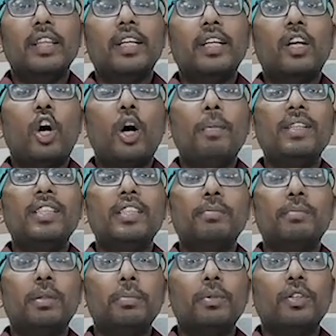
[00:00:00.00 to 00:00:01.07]
The common
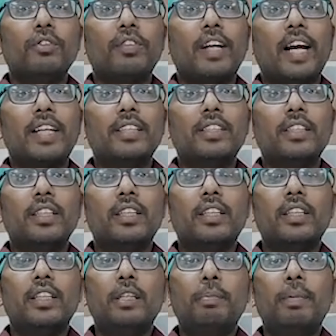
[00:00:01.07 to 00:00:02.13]
symptoms of cancer
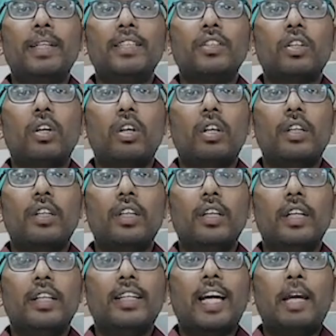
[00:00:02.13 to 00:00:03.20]
depends on
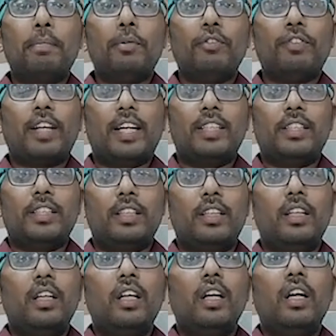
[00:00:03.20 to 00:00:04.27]
type of cancer.
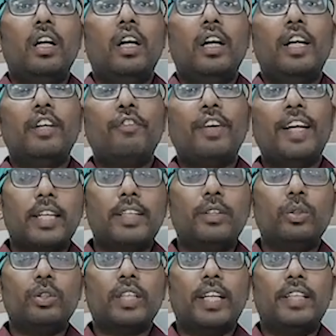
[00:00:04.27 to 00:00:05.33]
It varies
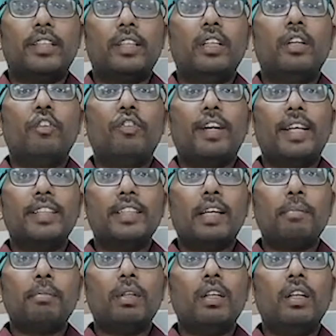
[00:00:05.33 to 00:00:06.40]
site to site. For
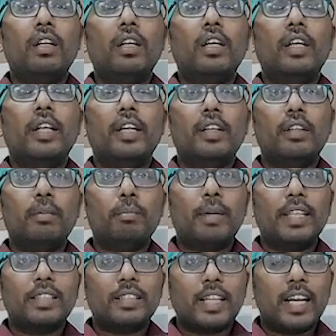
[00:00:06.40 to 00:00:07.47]
example, in
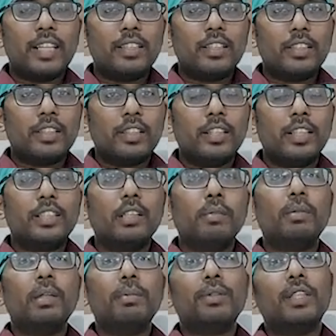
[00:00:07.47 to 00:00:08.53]
breast cancer, the
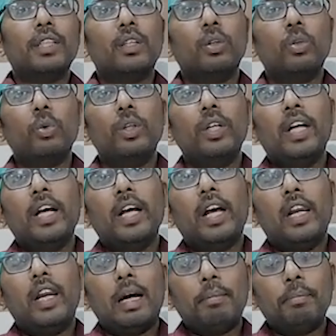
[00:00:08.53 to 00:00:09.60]
symptoms include
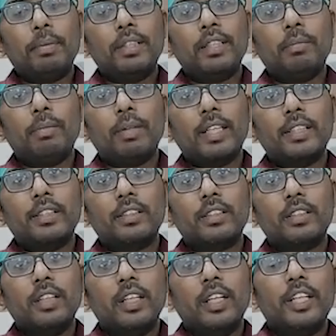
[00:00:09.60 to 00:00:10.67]
a lump in the
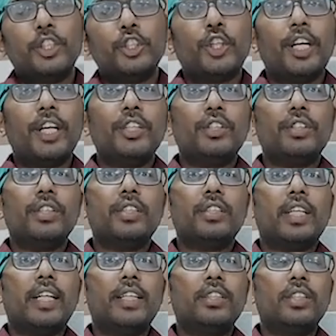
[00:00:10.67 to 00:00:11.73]
breast, change in the
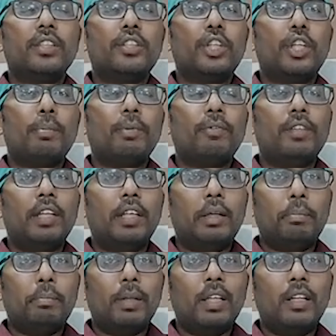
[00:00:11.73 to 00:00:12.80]
size and shape of the
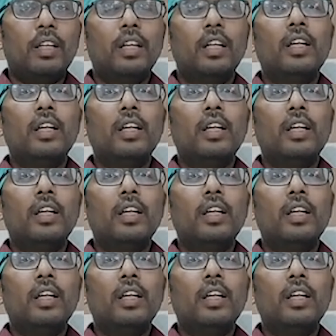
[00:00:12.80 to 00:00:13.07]
nipple,